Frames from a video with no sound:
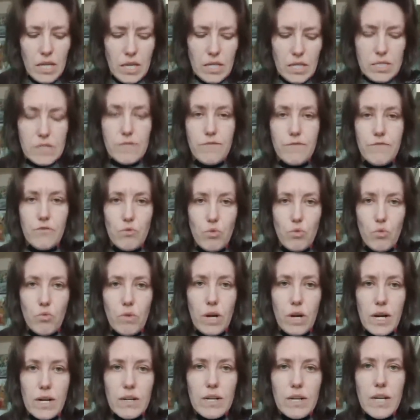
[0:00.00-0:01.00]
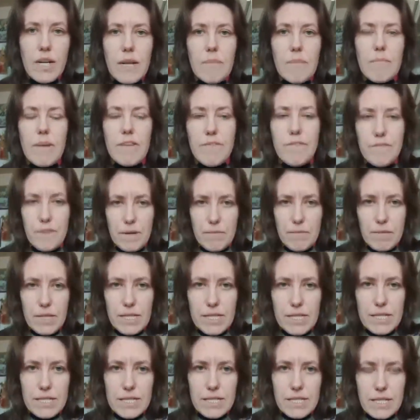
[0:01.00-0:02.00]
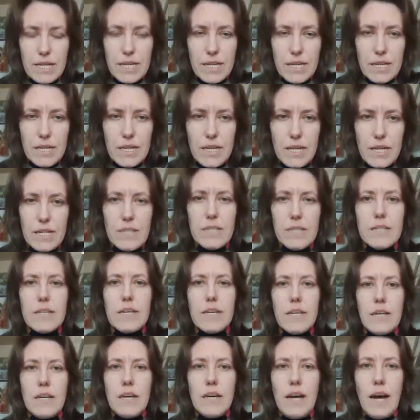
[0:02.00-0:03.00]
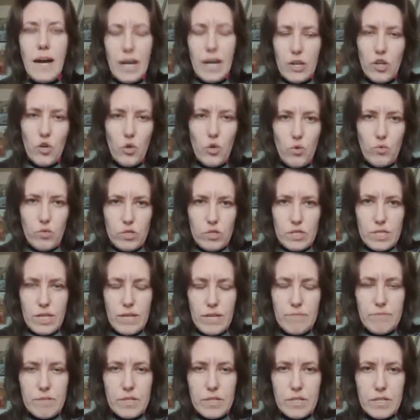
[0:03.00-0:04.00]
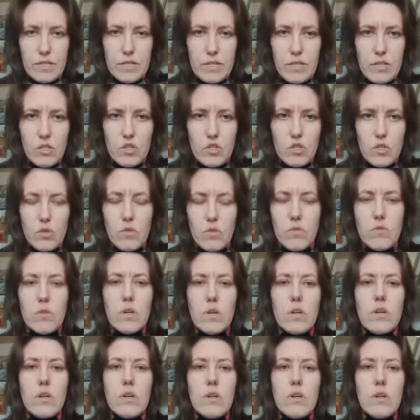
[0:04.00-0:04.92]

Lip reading: It's a full war. My family is there and I know what's happening. So